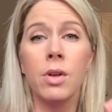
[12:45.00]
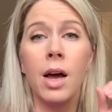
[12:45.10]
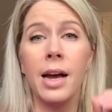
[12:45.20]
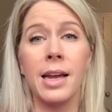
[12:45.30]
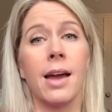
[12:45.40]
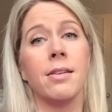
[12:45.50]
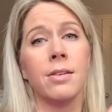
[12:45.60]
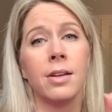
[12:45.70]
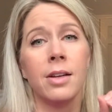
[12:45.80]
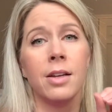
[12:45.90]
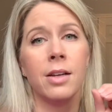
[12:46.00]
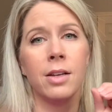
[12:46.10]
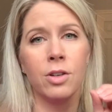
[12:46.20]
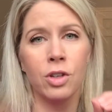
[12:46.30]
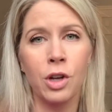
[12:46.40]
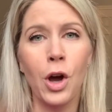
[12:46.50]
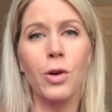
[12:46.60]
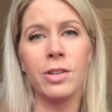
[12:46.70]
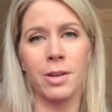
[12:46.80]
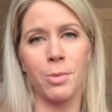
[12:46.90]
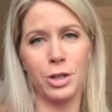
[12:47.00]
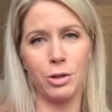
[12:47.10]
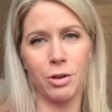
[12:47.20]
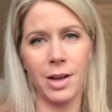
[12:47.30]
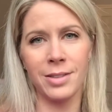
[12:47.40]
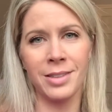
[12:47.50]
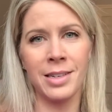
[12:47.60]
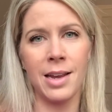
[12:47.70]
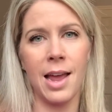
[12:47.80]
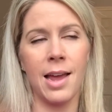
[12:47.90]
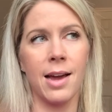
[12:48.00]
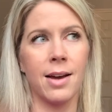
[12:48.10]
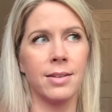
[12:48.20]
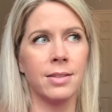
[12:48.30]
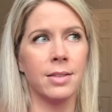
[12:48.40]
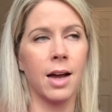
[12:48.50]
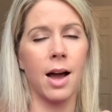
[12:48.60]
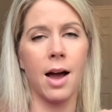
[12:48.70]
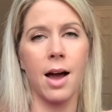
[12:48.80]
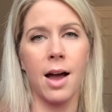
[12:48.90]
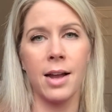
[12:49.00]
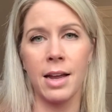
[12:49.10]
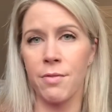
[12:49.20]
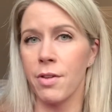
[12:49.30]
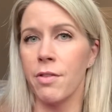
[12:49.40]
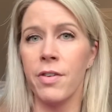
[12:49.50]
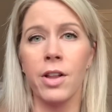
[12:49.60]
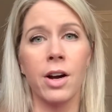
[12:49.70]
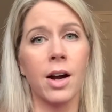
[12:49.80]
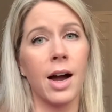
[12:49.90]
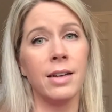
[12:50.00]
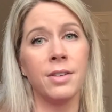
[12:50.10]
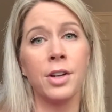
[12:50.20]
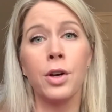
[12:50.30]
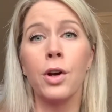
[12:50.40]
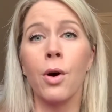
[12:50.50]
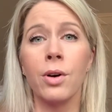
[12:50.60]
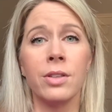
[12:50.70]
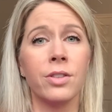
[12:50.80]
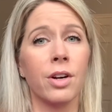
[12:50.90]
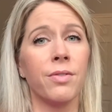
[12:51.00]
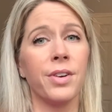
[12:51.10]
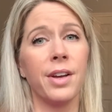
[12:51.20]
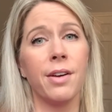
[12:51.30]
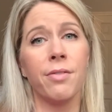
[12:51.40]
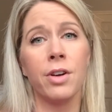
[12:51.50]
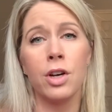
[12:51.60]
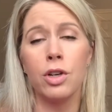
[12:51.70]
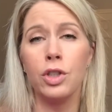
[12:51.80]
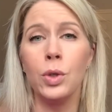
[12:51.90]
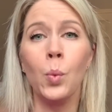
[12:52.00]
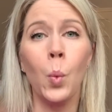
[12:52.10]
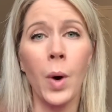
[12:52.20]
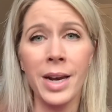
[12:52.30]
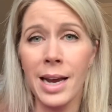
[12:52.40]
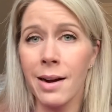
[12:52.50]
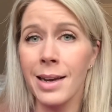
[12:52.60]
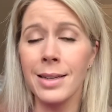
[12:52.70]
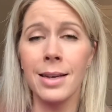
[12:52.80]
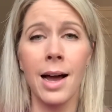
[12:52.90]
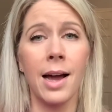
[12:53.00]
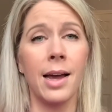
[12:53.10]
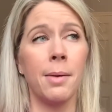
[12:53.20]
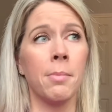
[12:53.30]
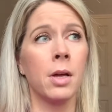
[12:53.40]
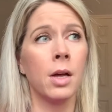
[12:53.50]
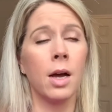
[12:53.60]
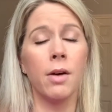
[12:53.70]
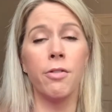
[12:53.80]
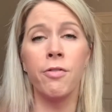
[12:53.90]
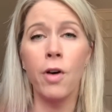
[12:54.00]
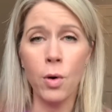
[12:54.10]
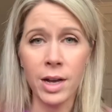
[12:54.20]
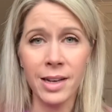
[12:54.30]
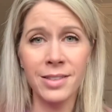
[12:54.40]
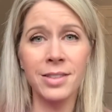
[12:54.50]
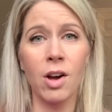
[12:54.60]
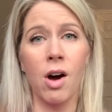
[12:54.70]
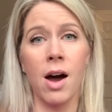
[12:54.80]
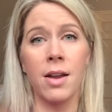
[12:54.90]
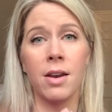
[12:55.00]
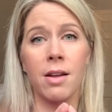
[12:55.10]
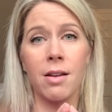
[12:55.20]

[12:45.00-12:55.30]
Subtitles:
again, go to someone you trust. And again, for the filler, I say go conservative, do one area at a time, focus on